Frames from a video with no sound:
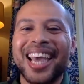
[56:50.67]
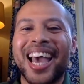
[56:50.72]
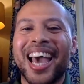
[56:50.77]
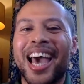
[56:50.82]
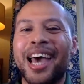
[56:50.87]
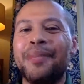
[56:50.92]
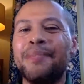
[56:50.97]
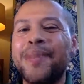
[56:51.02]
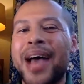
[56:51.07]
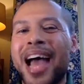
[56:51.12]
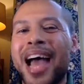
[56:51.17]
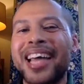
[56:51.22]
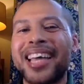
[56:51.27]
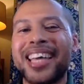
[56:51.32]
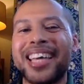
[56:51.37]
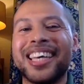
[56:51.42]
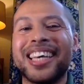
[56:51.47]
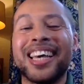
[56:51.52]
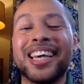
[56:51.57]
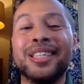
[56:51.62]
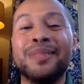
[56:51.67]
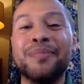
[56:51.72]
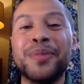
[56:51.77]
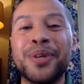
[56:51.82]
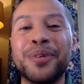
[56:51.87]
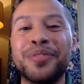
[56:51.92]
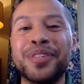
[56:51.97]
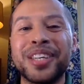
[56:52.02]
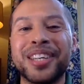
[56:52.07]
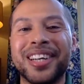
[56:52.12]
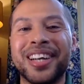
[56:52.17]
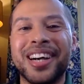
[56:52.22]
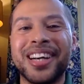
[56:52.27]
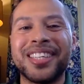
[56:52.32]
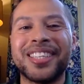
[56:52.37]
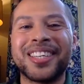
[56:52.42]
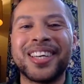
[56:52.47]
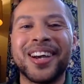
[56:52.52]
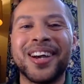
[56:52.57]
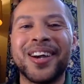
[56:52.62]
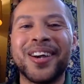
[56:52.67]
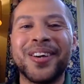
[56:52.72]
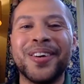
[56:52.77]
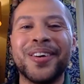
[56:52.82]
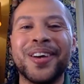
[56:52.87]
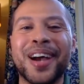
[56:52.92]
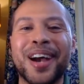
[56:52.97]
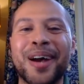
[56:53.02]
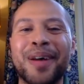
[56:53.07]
and Mac has moved to Glasgow